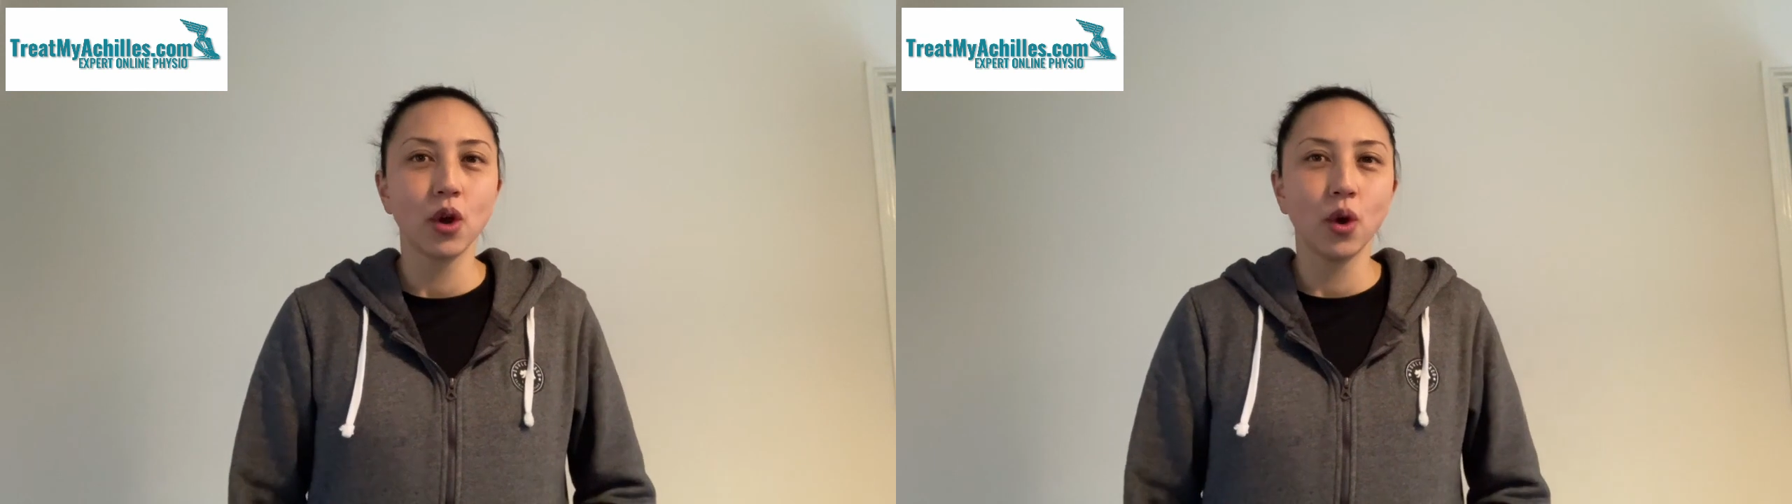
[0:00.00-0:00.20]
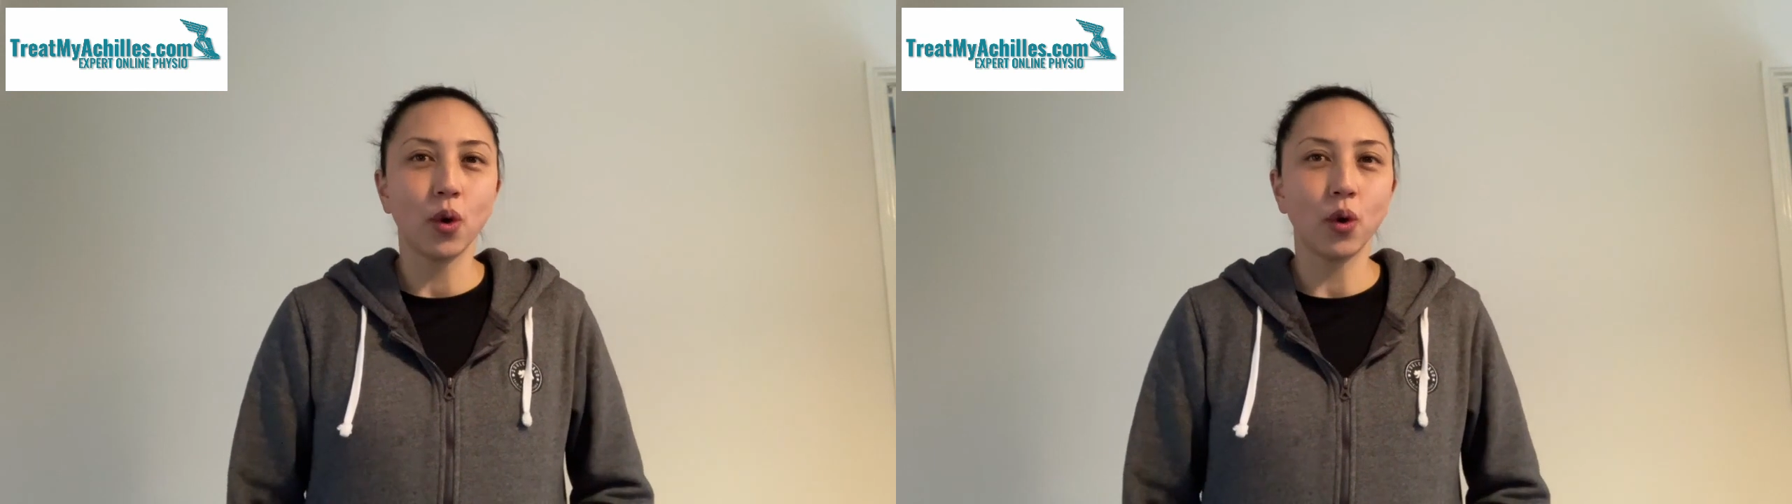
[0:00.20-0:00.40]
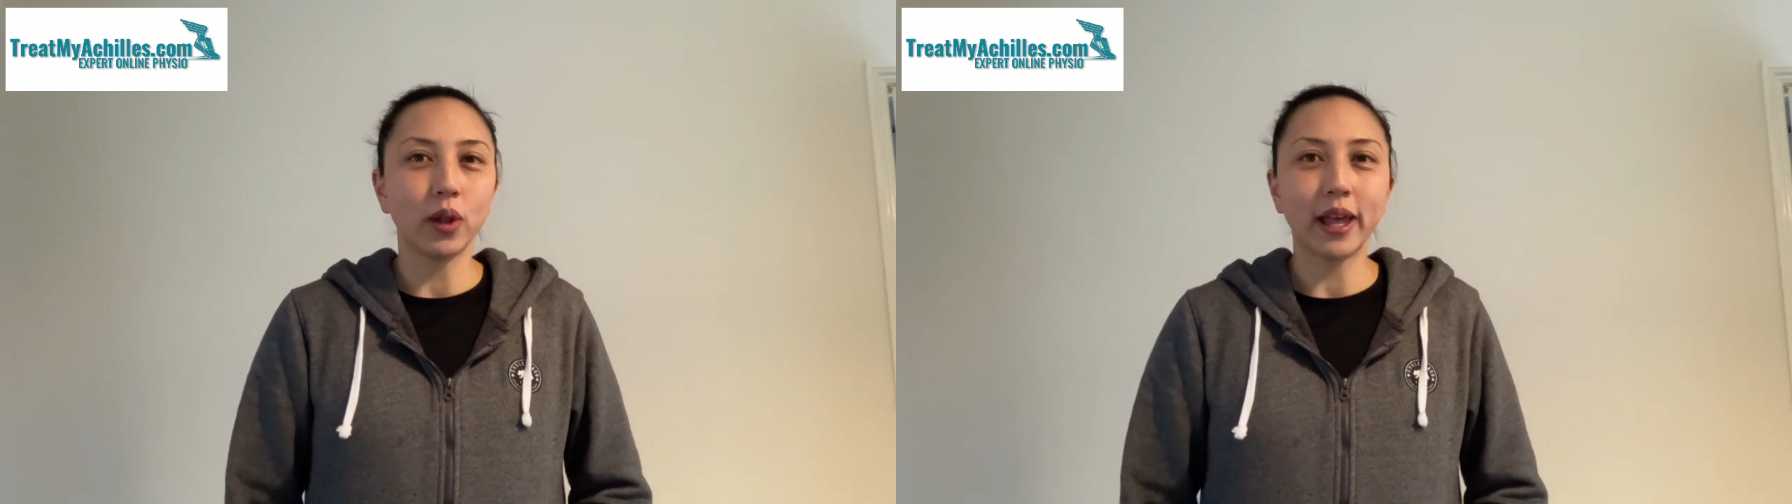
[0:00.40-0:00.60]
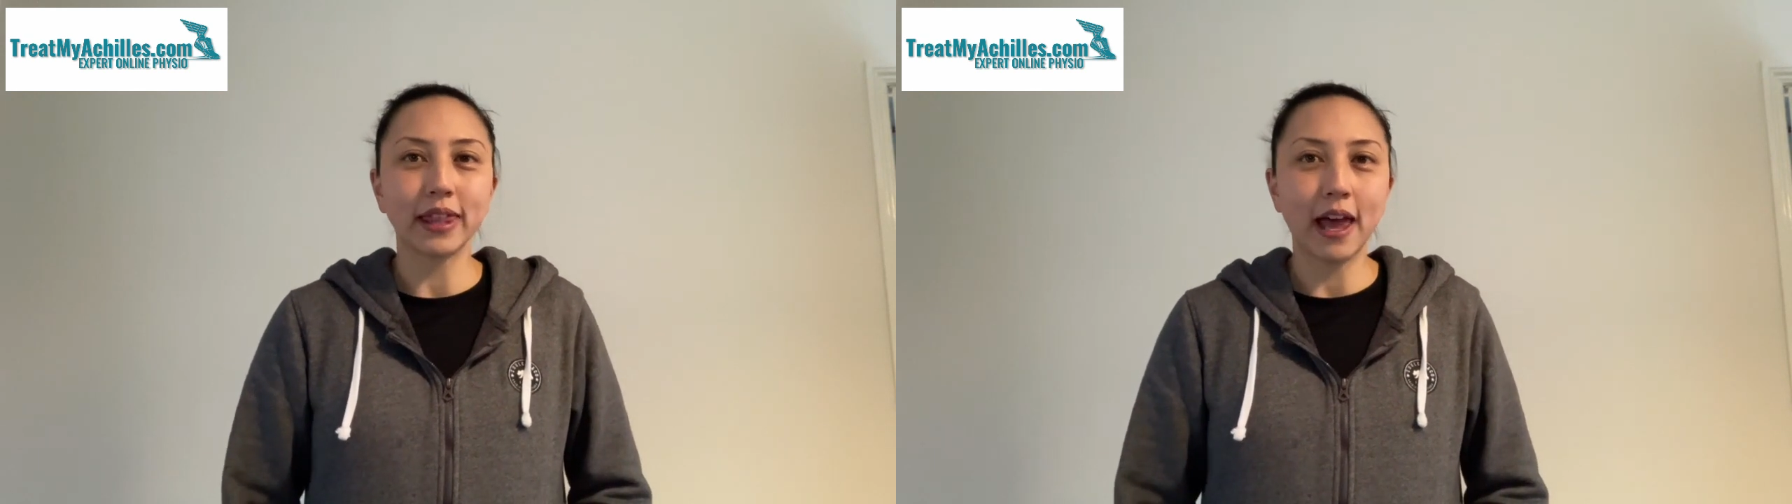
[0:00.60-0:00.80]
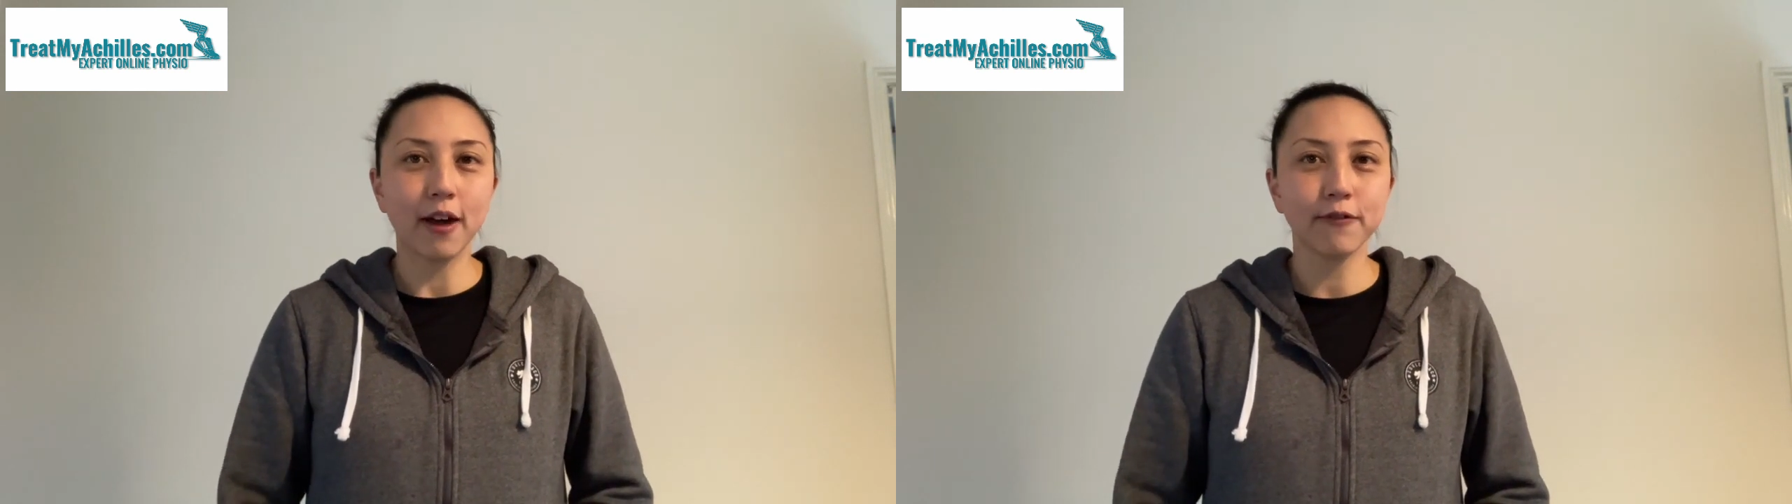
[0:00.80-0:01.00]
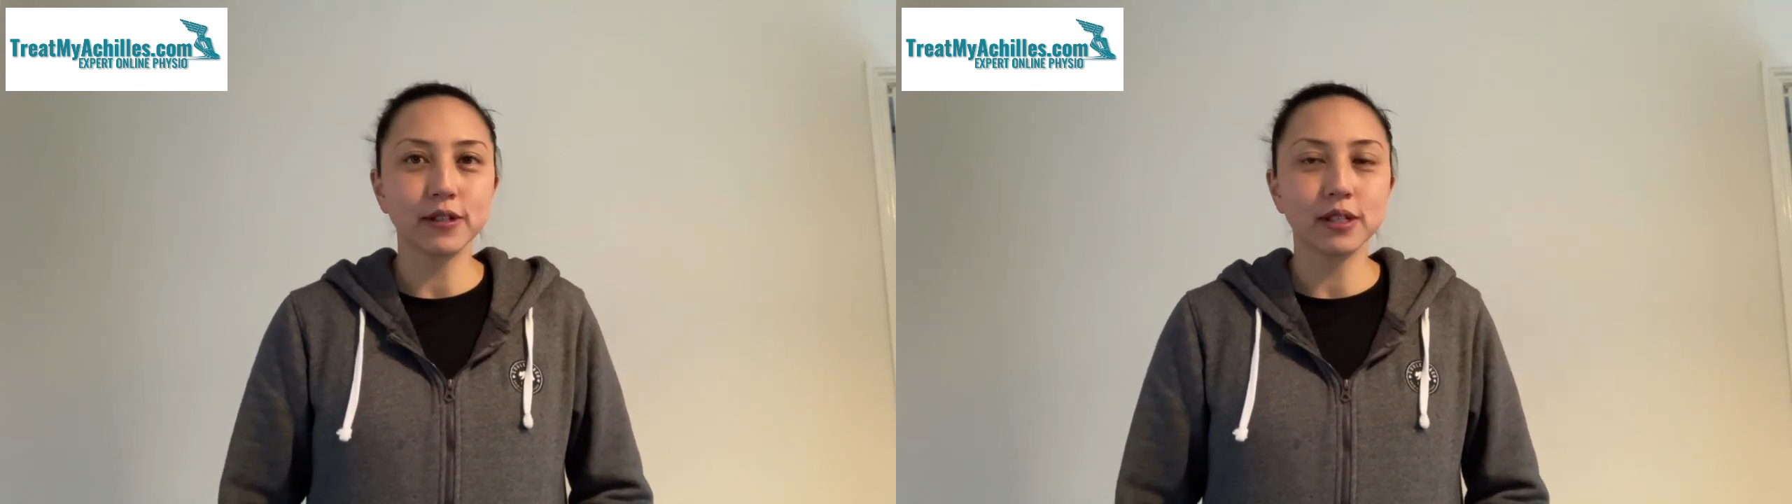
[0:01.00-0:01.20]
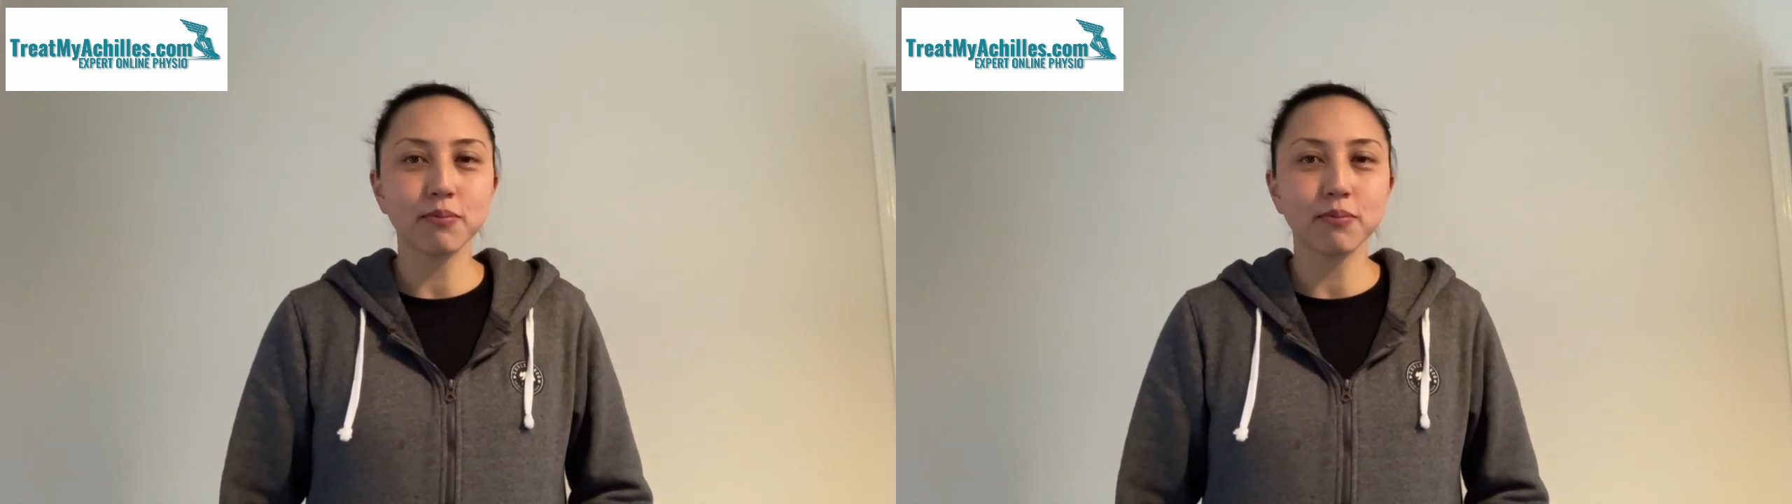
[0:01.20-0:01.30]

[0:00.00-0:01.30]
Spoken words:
or like the Alfredson